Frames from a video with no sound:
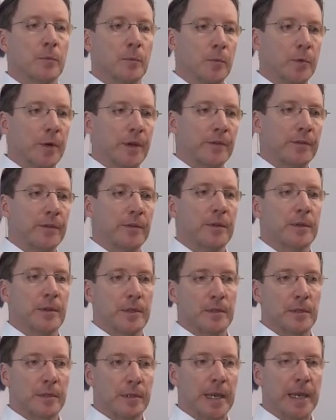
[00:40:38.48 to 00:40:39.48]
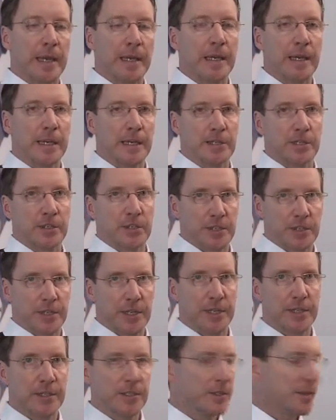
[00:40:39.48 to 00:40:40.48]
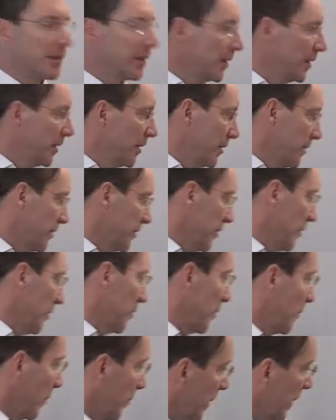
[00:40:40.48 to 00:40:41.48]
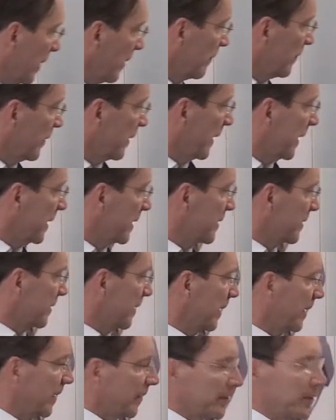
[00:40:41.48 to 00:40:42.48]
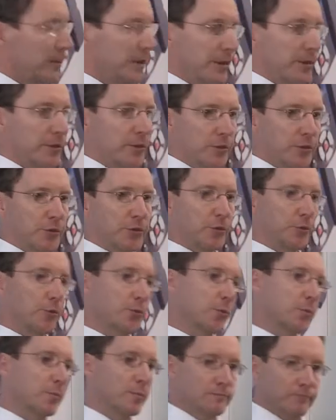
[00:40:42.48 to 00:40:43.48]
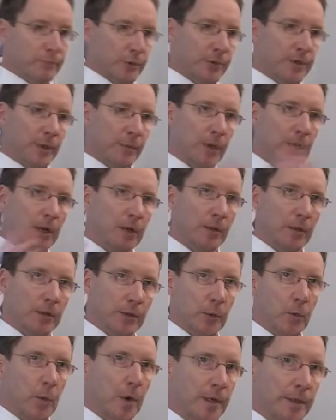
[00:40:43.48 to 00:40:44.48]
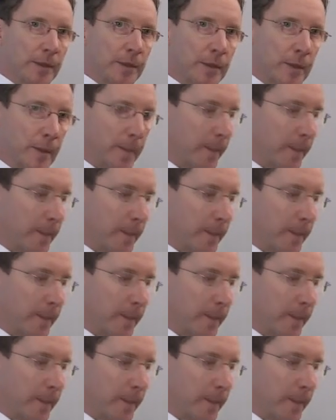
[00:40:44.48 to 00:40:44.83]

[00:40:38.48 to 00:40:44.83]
with AS6. So we have the X there to put them all on the one,